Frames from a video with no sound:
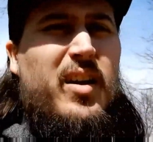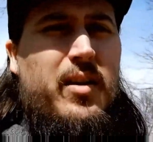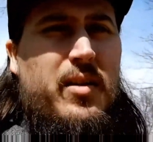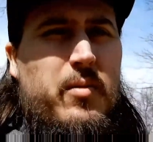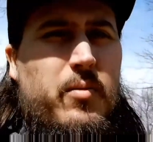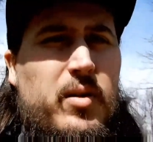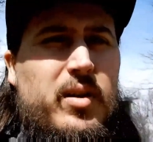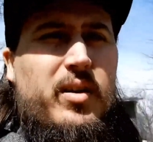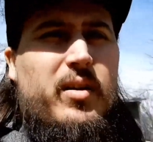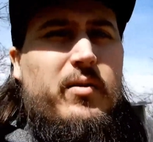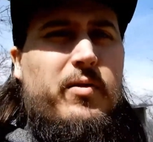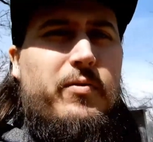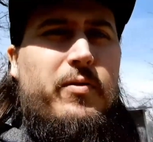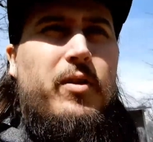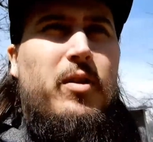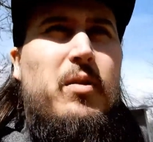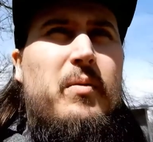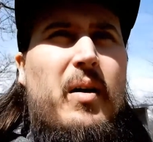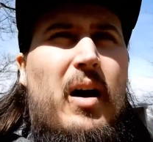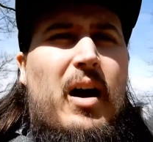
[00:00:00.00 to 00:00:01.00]
and then we're going to
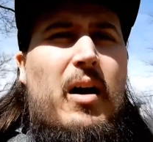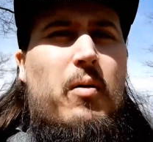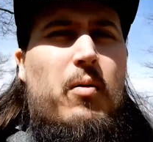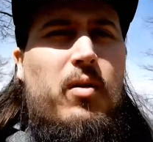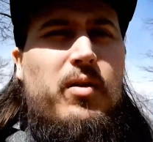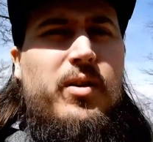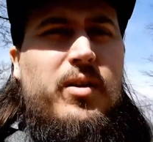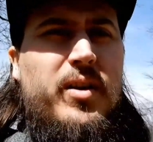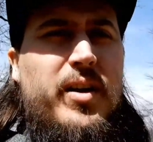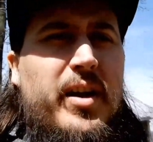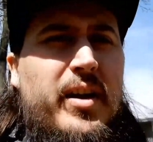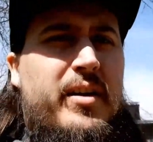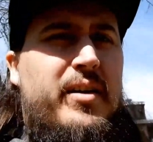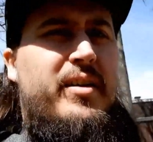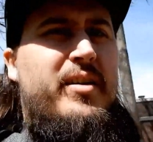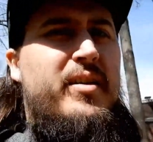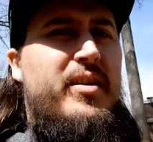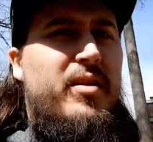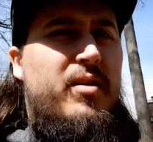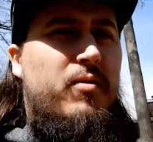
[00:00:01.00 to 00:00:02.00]
fill it with hot water
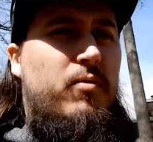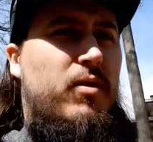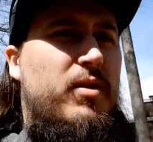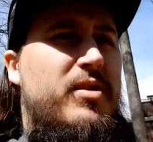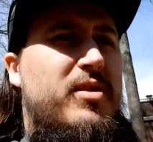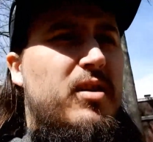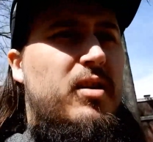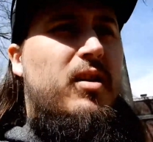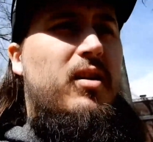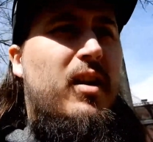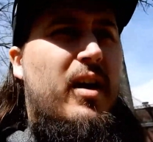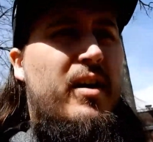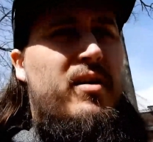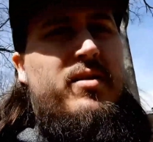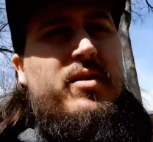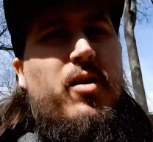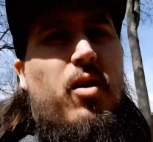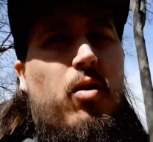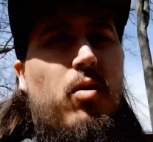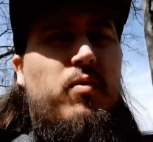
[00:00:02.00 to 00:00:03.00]
again, rinse it all
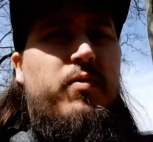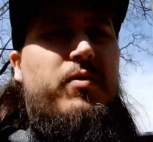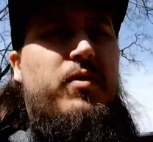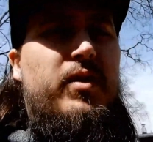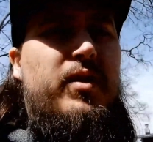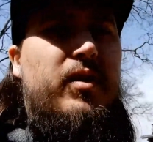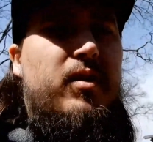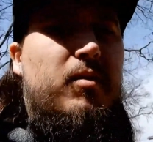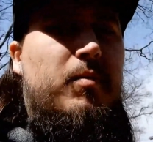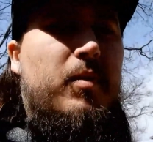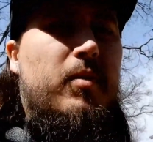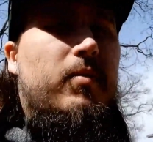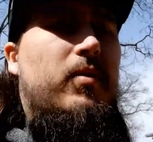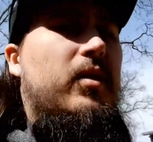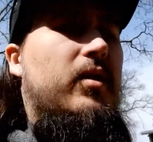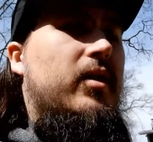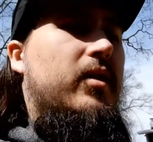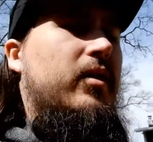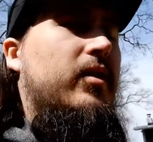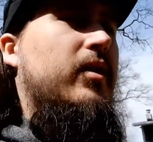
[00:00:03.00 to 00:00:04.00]
out, and hopefully it'll be
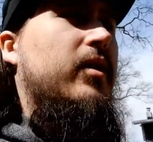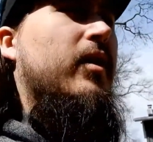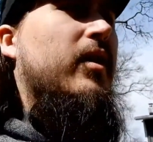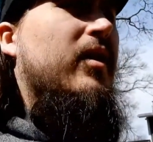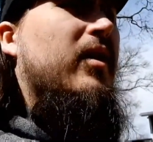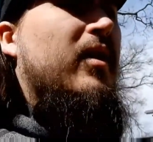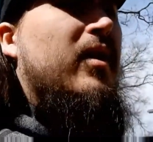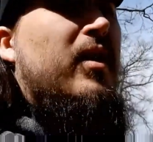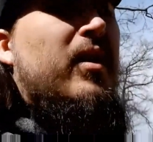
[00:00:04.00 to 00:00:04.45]
really clean.